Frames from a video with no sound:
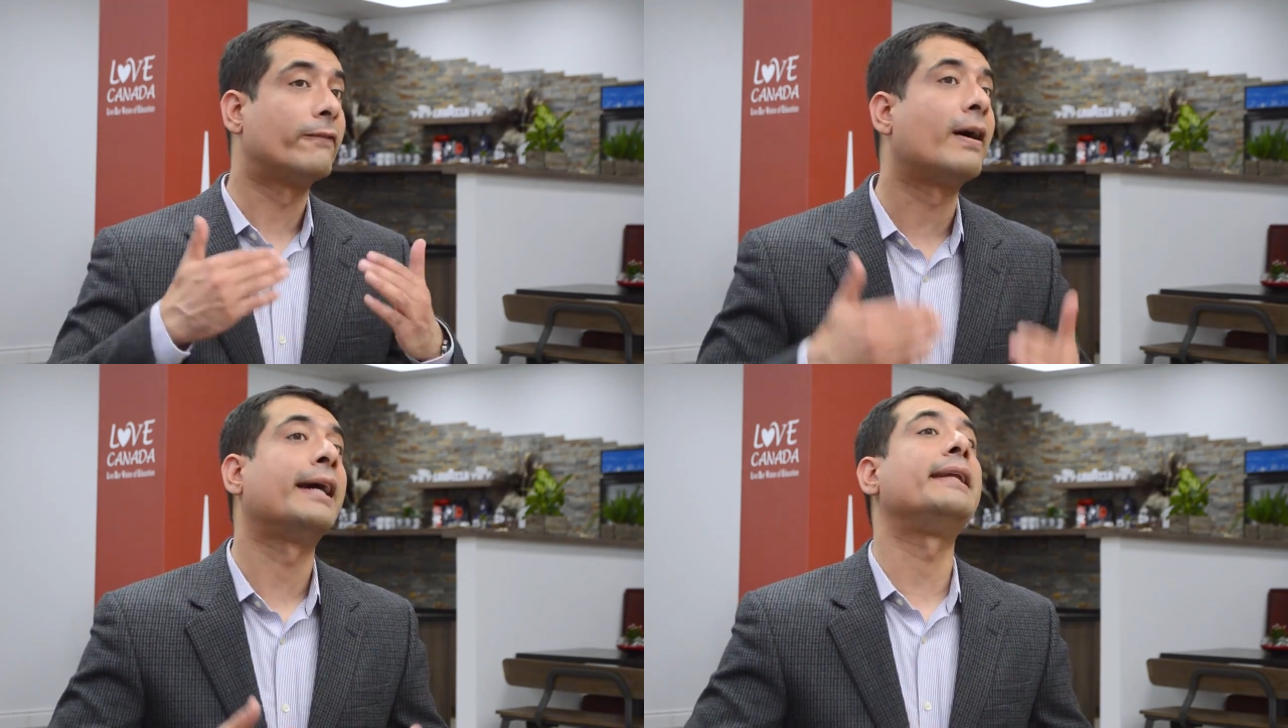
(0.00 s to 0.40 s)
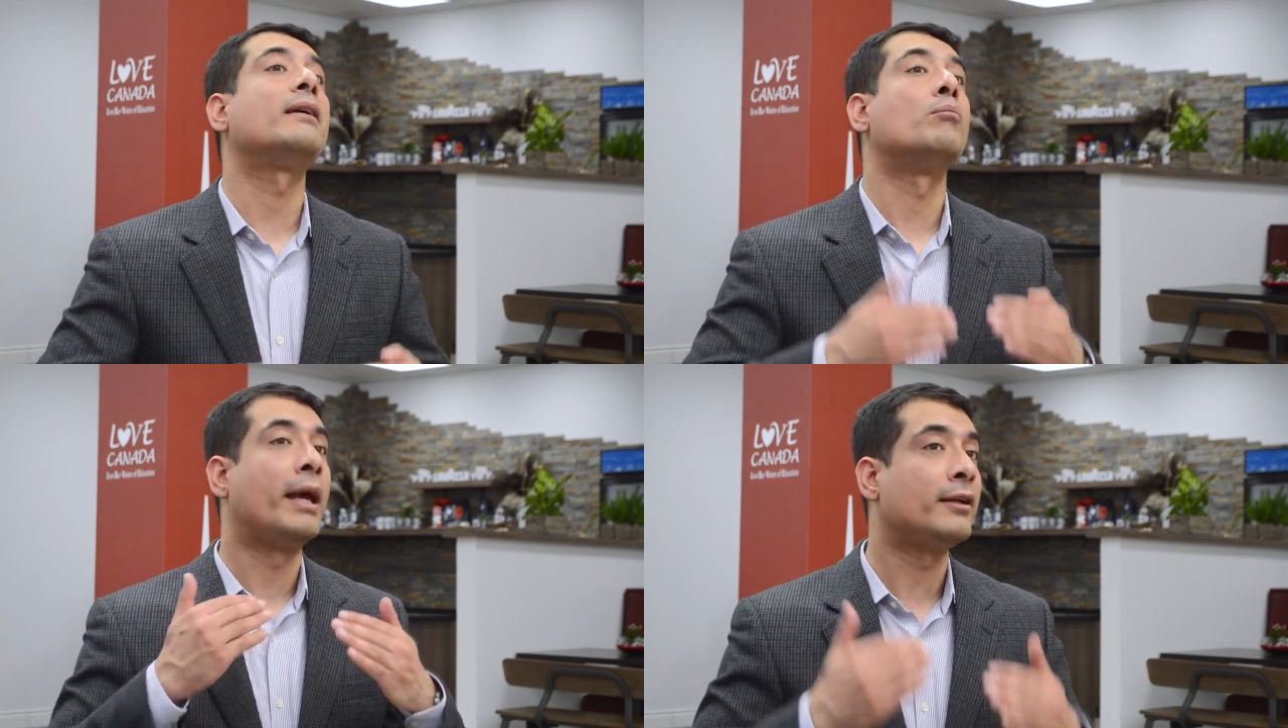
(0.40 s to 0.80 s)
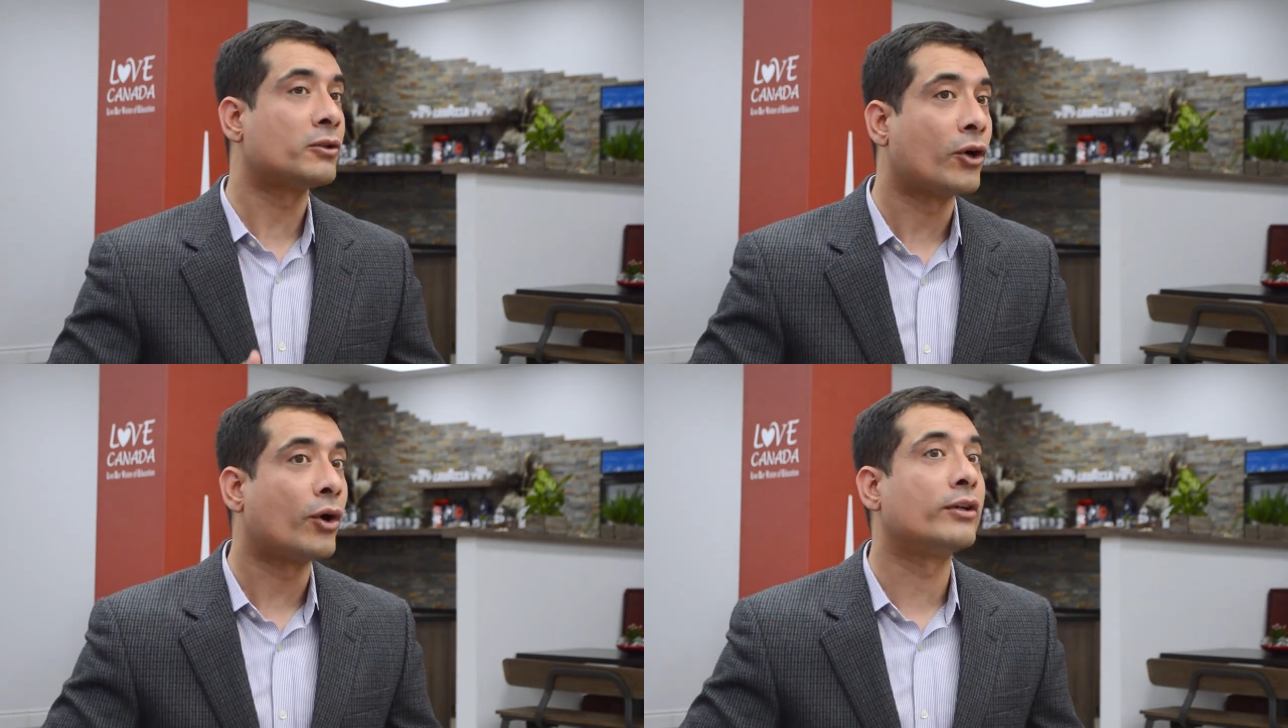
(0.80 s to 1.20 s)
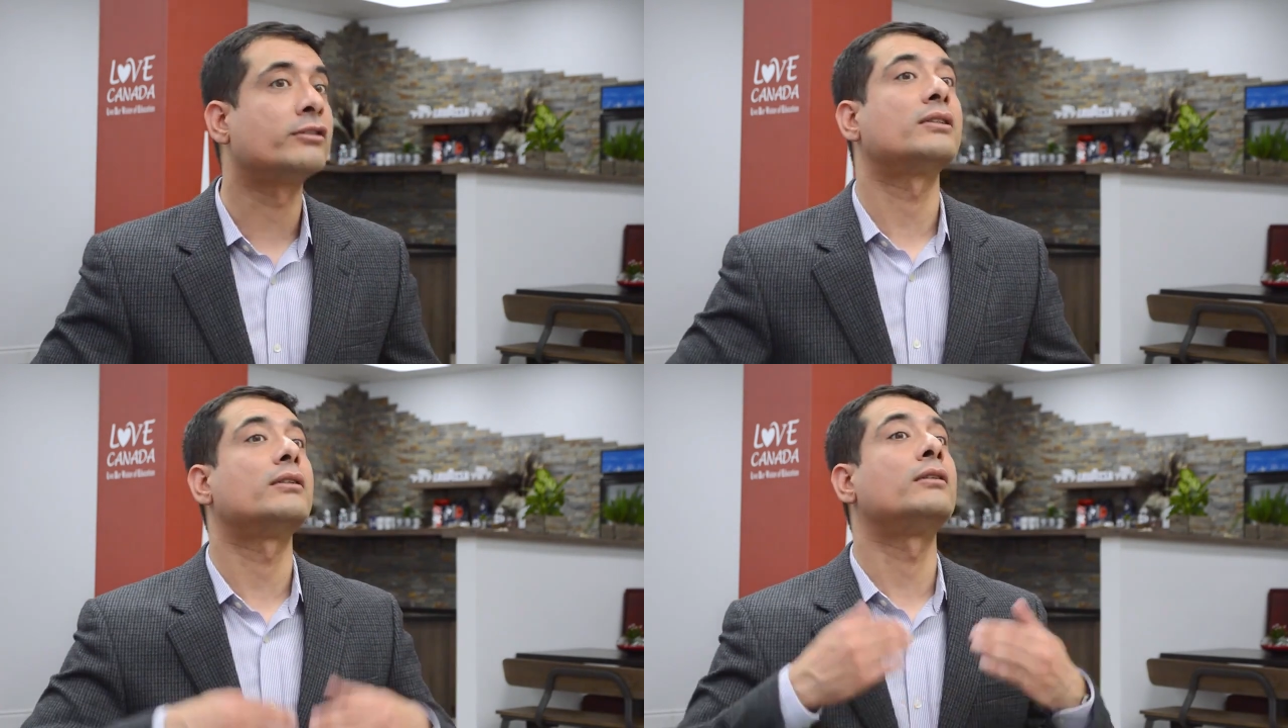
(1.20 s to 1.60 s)
finding
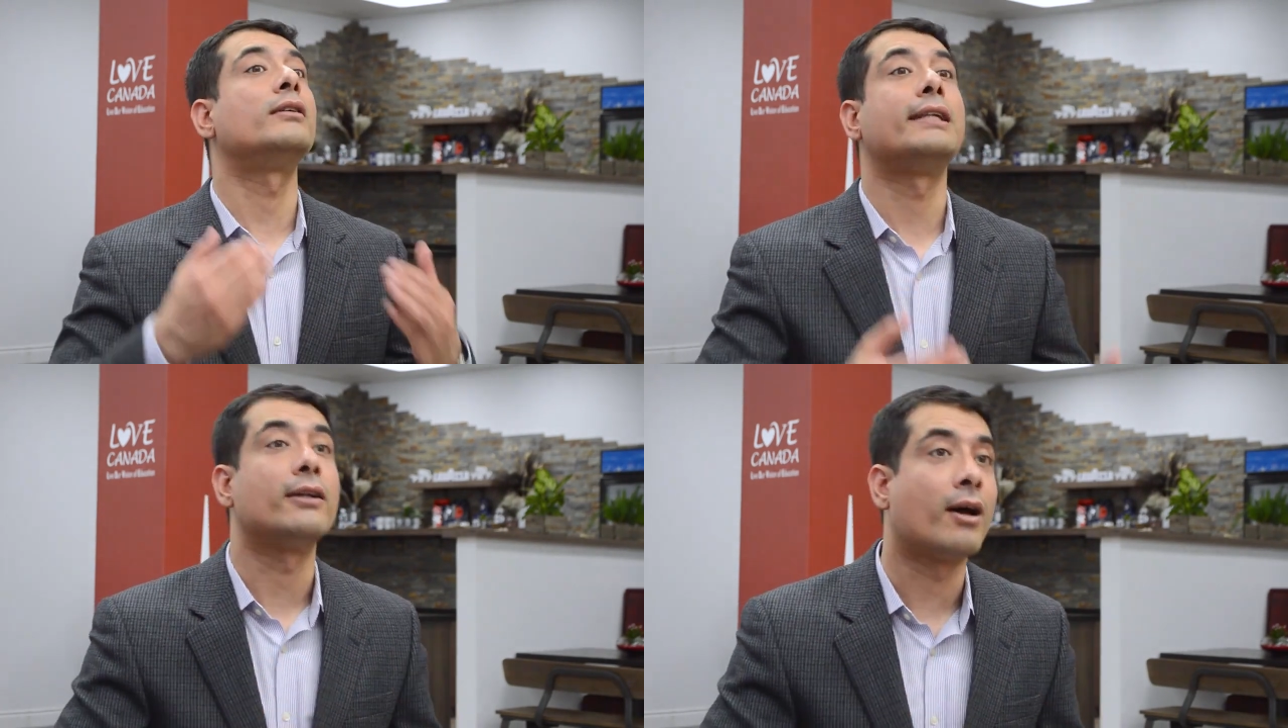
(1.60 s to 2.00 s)
mentors early